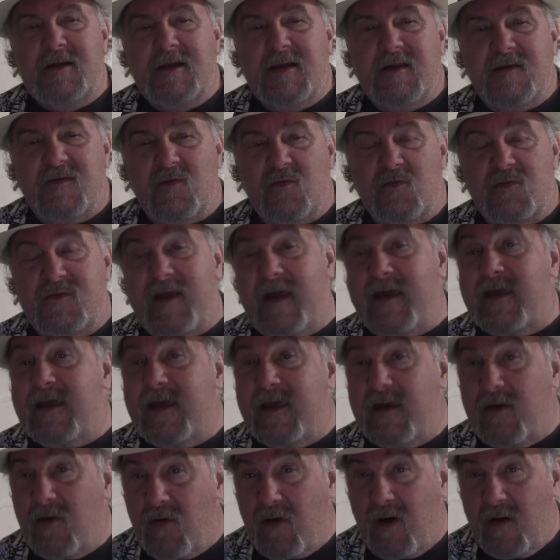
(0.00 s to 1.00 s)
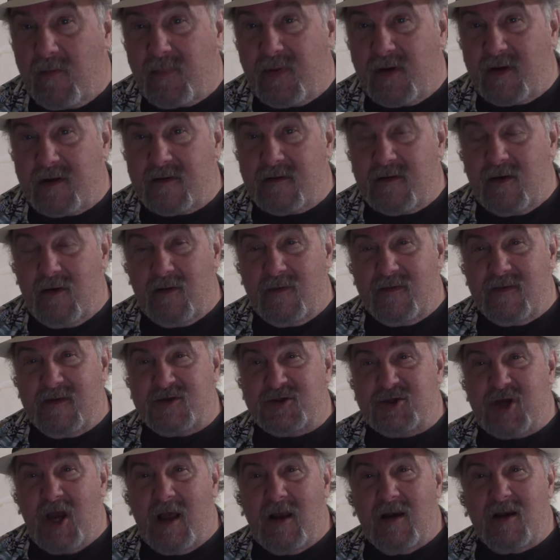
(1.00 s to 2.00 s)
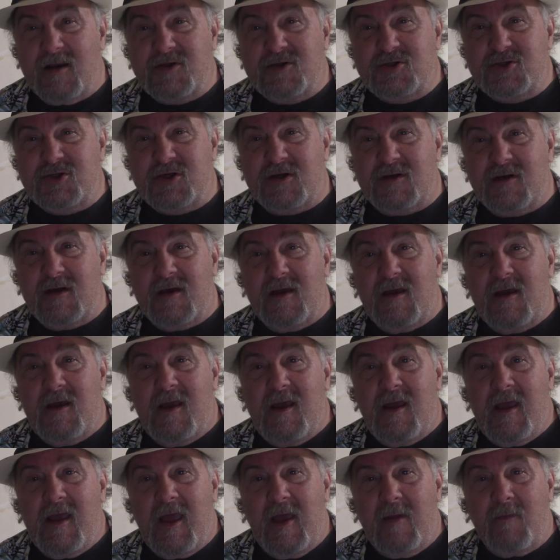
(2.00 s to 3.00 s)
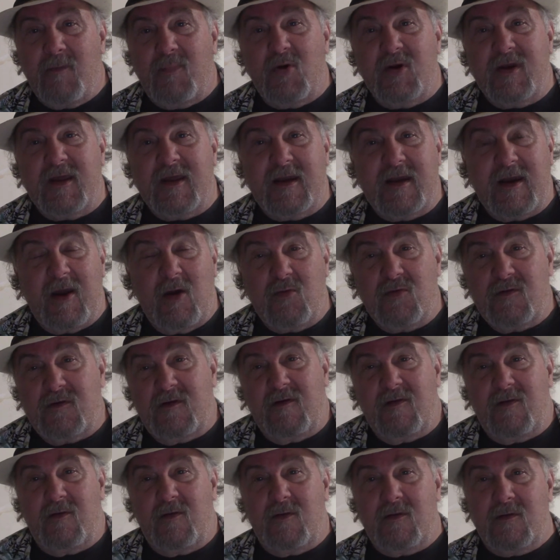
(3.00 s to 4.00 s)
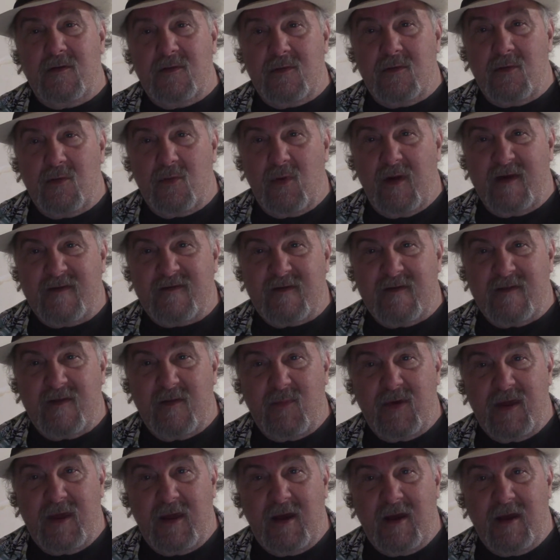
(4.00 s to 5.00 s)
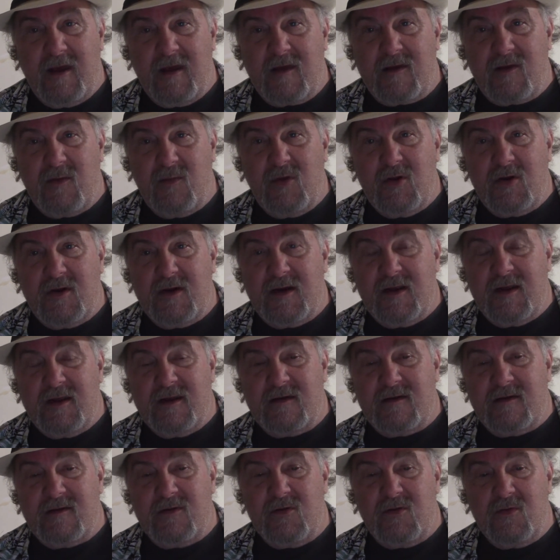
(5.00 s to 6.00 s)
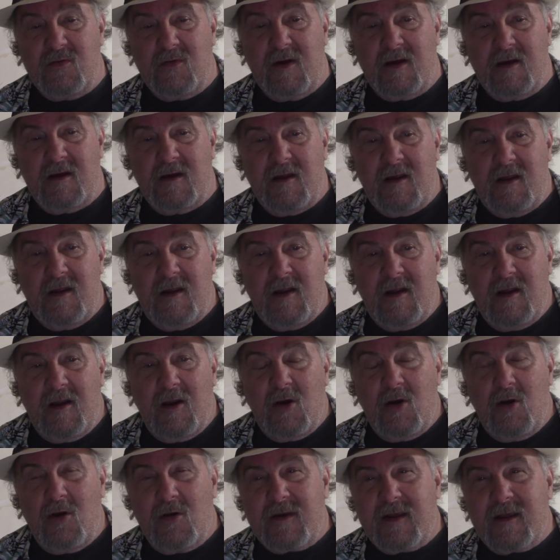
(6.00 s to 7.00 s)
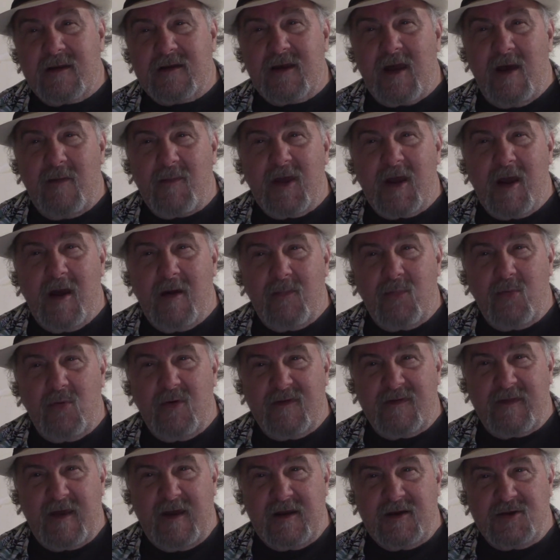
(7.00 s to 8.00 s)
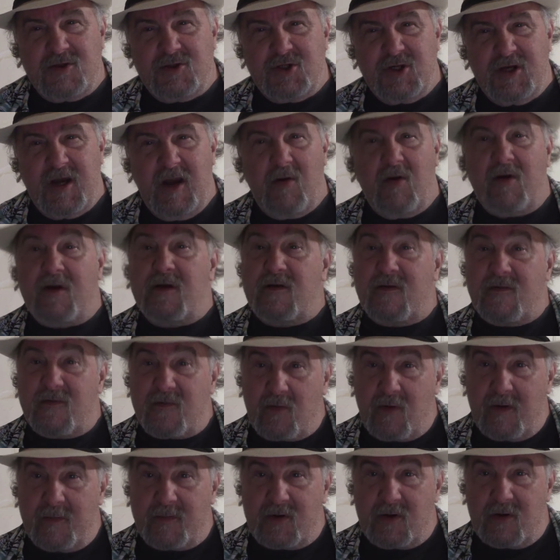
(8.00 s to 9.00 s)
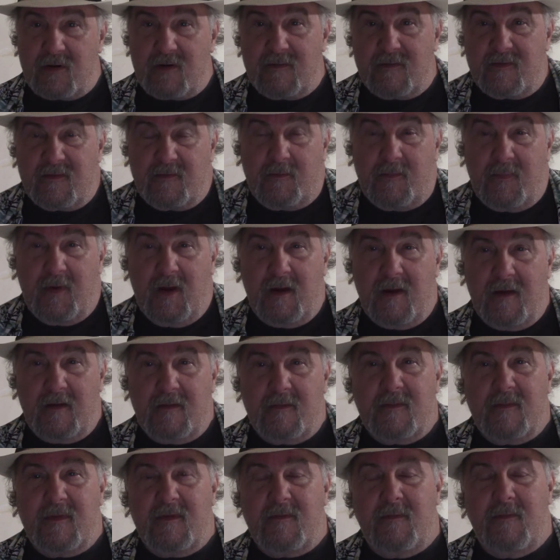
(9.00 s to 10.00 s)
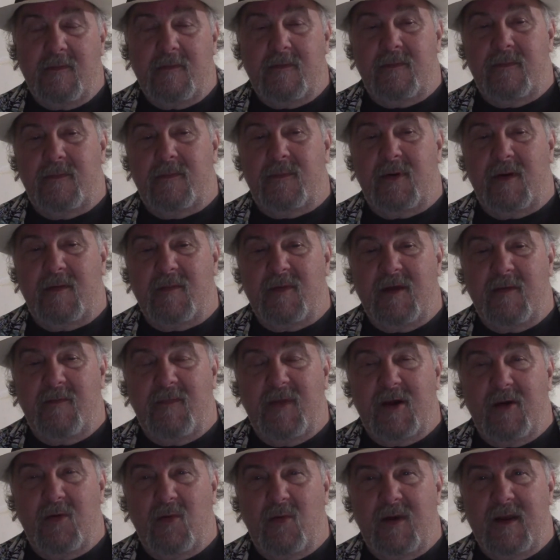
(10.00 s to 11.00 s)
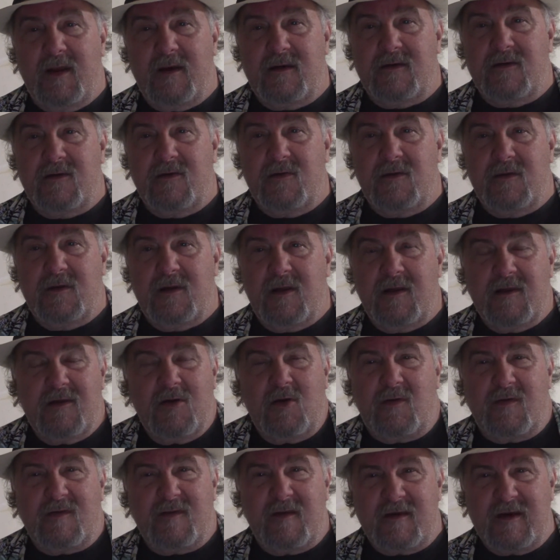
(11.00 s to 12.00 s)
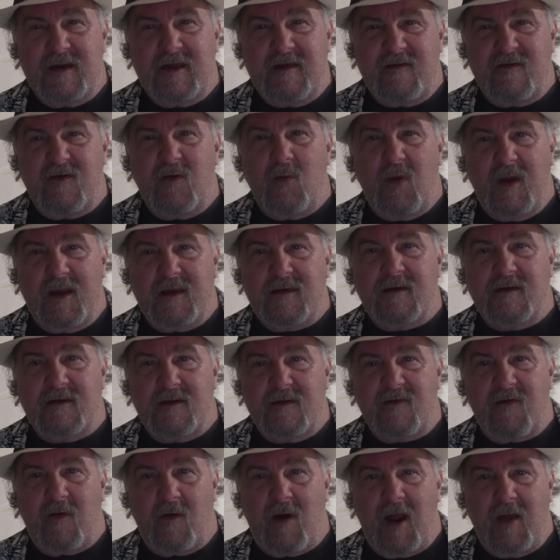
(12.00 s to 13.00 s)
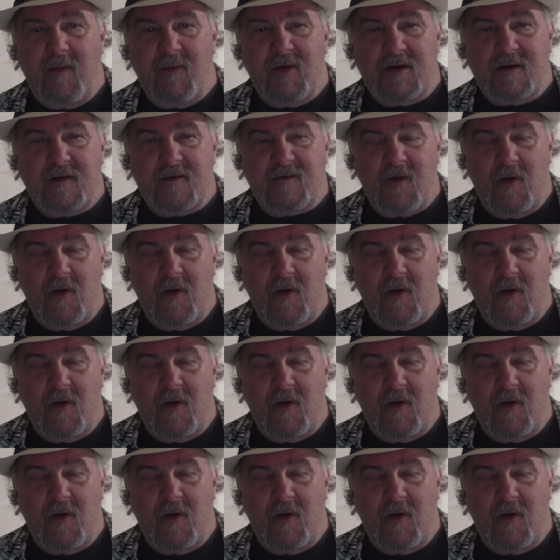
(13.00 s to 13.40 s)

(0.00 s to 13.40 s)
So taking her up on the challenge and putting it out to the rest of the BIA community to look at coming up with a generic descriptor. Probably a better way to, an easy way to describe it.